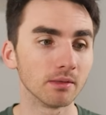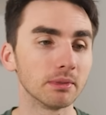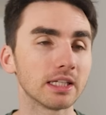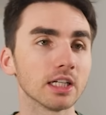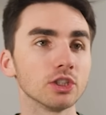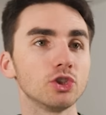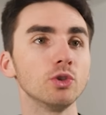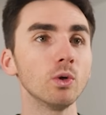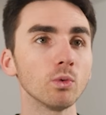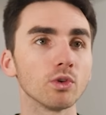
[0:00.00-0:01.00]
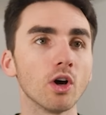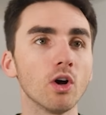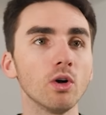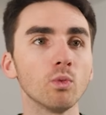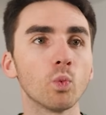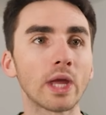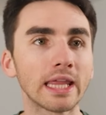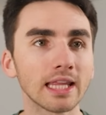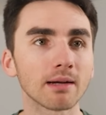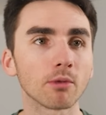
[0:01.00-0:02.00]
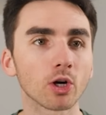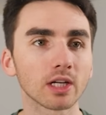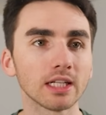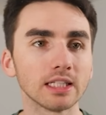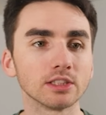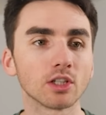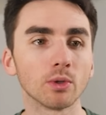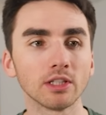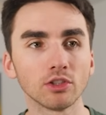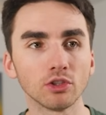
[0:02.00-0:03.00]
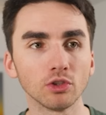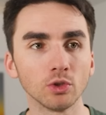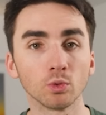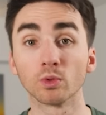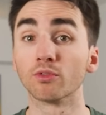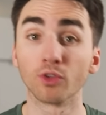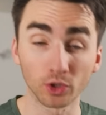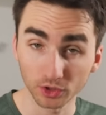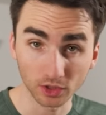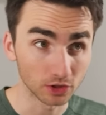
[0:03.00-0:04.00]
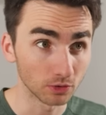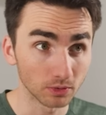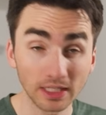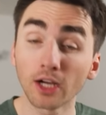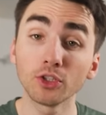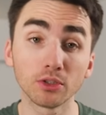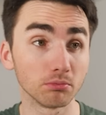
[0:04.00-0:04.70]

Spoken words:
because you don't know when that market is going to reverse on you. Now,